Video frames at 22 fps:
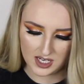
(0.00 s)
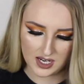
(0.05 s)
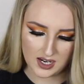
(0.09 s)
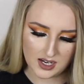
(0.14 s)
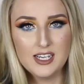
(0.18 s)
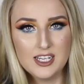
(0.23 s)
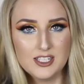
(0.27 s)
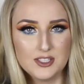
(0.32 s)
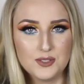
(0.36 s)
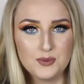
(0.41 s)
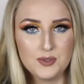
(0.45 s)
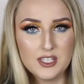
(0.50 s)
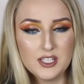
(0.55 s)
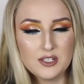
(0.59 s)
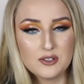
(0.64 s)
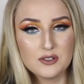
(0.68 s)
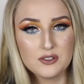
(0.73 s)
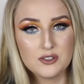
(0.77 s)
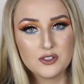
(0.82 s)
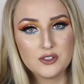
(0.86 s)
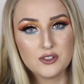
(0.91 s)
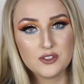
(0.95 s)
dark. It's really
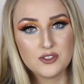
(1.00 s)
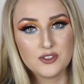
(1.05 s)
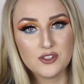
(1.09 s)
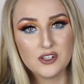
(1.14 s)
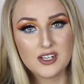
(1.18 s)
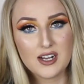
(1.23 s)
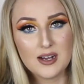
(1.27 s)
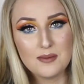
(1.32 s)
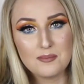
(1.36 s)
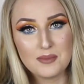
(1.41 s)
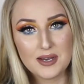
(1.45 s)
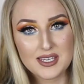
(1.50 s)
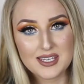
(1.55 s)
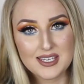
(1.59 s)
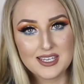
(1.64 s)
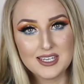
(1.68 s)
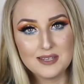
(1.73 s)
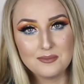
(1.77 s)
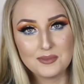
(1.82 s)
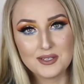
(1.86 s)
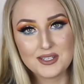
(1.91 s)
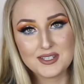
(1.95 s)
good to stock up my
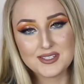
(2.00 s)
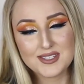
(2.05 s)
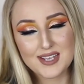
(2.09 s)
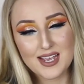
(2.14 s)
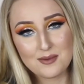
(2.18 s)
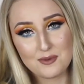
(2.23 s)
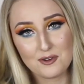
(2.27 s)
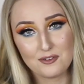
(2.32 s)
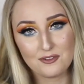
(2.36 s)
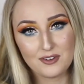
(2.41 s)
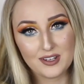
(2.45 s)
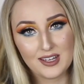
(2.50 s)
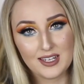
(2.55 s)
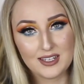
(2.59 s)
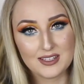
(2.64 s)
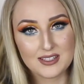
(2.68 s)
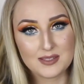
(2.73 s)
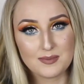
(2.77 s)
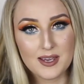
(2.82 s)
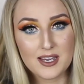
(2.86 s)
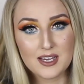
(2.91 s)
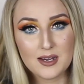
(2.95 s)
kit because I am a
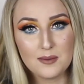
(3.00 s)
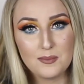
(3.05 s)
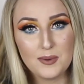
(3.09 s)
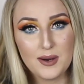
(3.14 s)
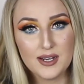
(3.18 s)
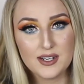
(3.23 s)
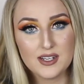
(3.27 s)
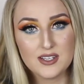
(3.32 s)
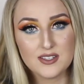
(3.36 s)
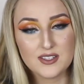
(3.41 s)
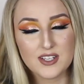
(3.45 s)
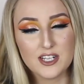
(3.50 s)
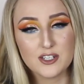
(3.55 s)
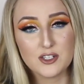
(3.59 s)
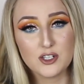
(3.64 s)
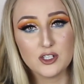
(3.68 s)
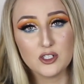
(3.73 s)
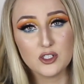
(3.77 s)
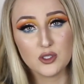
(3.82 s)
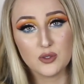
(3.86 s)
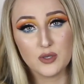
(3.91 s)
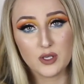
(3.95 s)
freelance makeup artist. I
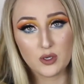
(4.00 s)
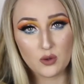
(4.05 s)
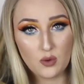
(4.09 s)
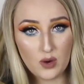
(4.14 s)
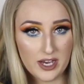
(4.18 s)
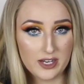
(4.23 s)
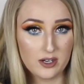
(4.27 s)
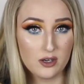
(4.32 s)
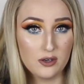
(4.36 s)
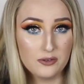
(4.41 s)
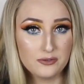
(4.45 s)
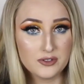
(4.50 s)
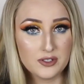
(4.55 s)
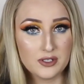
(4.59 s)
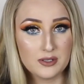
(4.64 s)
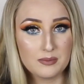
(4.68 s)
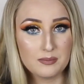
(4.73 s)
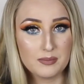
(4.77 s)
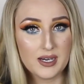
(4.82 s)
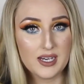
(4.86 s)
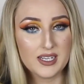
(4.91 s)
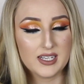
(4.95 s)
don't do it quite
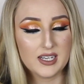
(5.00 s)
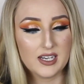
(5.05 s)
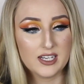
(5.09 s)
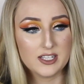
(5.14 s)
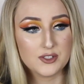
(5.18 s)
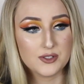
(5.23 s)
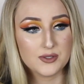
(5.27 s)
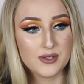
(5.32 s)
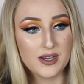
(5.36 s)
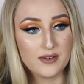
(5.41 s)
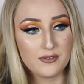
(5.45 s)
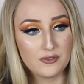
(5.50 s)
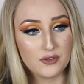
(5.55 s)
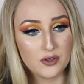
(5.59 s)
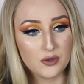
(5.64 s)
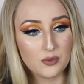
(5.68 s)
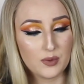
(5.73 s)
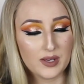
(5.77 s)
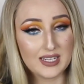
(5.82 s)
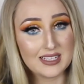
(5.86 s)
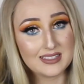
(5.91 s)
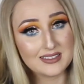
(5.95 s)
often, but I do have a
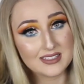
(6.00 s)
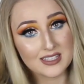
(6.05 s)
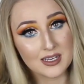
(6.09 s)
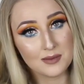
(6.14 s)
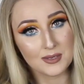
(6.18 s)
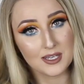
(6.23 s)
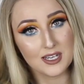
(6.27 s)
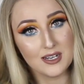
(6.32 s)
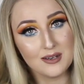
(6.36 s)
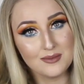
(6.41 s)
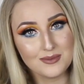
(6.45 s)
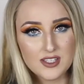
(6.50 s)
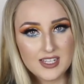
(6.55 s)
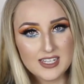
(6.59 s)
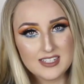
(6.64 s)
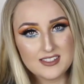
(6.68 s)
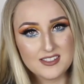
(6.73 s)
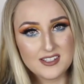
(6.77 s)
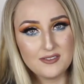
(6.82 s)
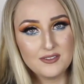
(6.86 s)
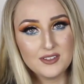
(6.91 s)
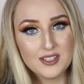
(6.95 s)
few weddings coming up, so
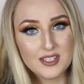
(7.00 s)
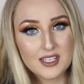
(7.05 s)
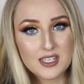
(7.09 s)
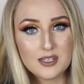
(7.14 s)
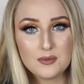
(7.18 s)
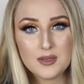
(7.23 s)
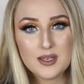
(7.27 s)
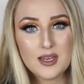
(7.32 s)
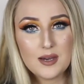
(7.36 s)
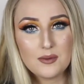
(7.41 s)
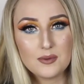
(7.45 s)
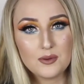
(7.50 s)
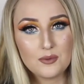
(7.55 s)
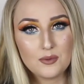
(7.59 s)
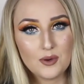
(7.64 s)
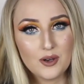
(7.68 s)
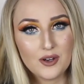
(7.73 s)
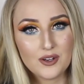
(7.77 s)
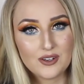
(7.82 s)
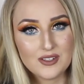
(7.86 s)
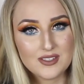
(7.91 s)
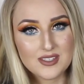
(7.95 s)
that's definitely going to be able to
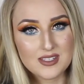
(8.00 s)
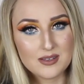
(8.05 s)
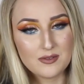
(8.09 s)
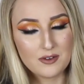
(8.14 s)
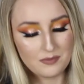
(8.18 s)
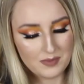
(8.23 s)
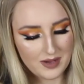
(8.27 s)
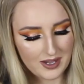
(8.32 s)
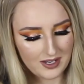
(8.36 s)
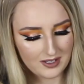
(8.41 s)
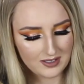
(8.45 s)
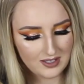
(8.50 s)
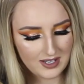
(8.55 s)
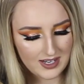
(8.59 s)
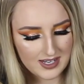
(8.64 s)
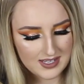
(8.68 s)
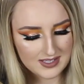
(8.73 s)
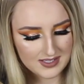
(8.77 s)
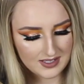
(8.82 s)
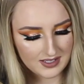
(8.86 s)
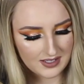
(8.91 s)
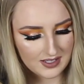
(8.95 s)
work on some of my
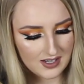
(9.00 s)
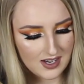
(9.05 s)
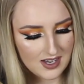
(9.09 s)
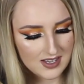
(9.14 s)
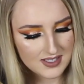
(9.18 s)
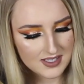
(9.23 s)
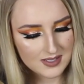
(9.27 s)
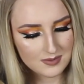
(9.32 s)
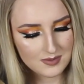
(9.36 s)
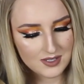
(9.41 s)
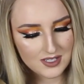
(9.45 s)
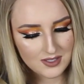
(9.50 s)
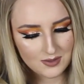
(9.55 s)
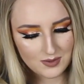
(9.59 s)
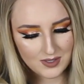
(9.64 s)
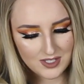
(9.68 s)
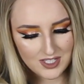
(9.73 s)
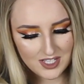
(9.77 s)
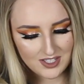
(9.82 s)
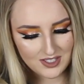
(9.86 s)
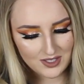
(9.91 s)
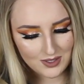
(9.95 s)
clients and customers,
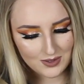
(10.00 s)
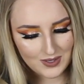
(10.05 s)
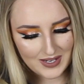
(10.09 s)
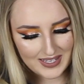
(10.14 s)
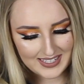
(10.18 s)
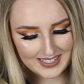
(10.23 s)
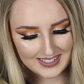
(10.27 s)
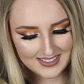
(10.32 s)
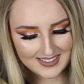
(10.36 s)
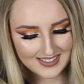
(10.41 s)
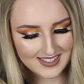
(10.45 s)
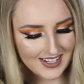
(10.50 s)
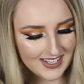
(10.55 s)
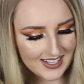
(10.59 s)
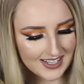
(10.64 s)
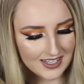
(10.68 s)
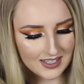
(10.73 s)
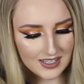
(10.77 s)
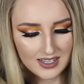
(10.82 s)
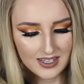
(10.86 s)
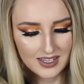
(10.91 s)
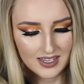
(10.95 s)
which is quite
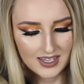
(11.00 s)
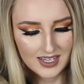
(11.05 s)
exciting.